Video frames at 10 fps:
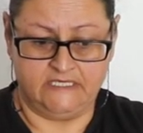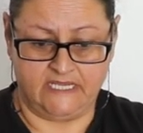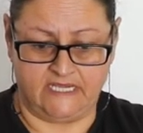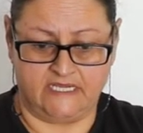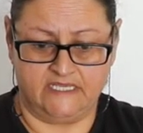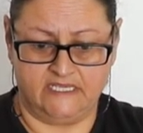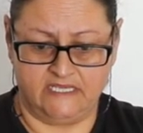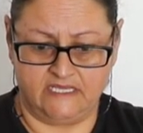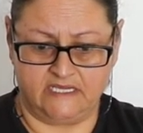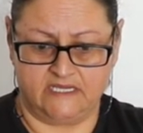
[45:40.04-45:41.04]

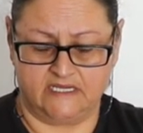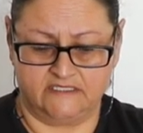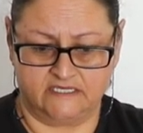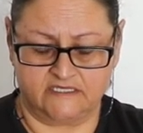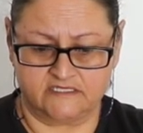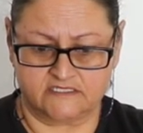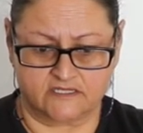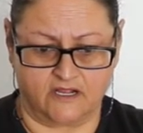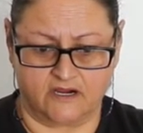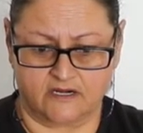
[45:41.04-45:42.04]
Yeah, Douglas
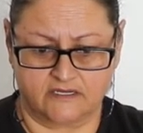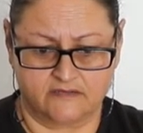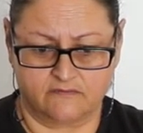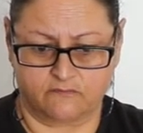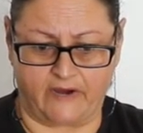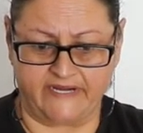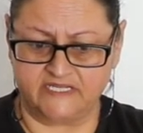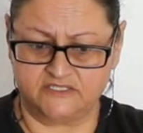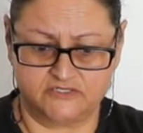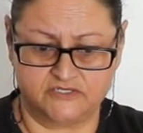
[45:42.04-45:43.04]
Clark,
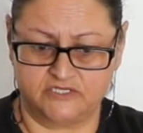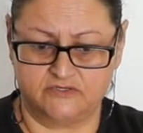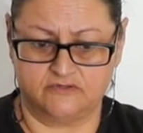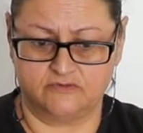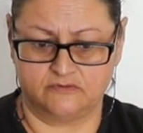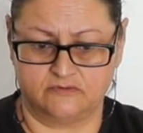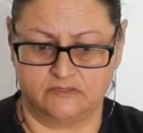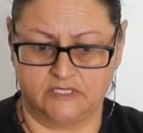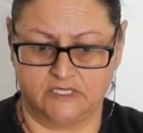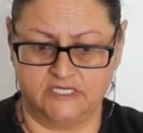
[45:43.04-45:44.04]
writing to you
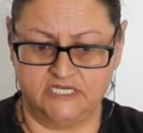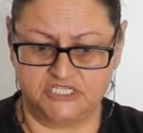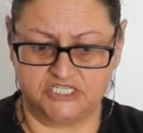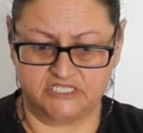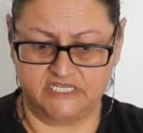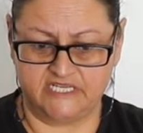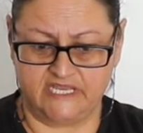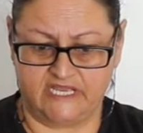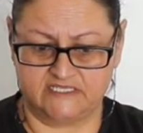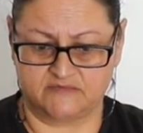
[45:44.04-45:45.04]
initially
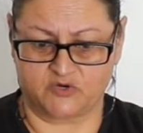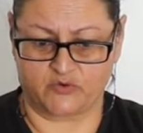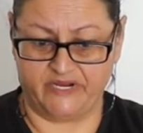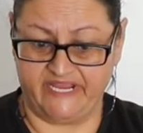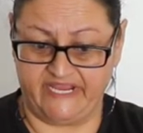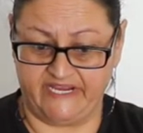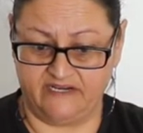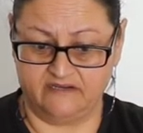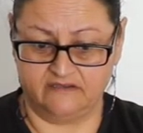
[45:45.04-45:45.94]
as a Marine,